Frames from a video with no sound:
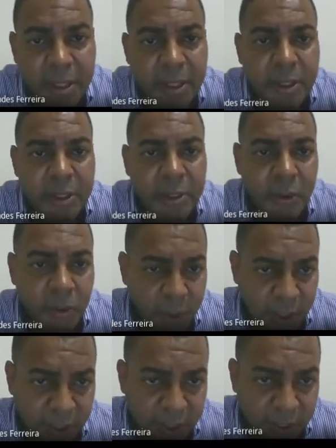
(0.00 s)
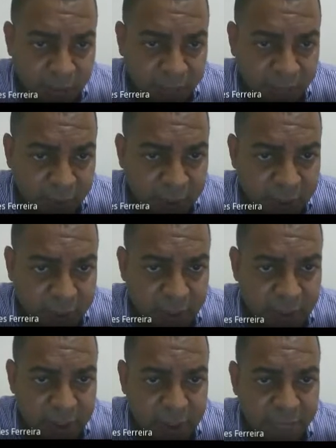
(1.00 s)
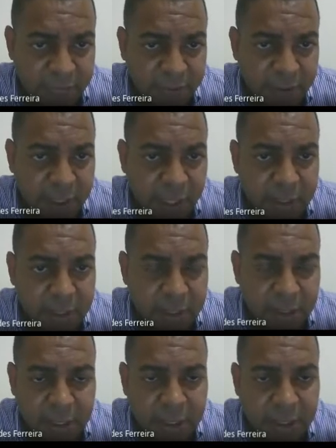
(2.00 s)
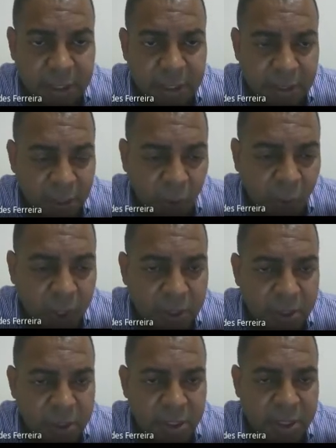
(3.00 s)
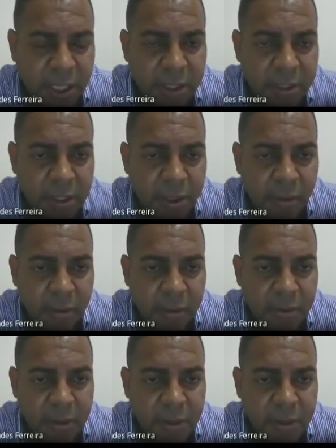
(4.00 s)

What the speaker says: So inflation is something that no one desires in economy,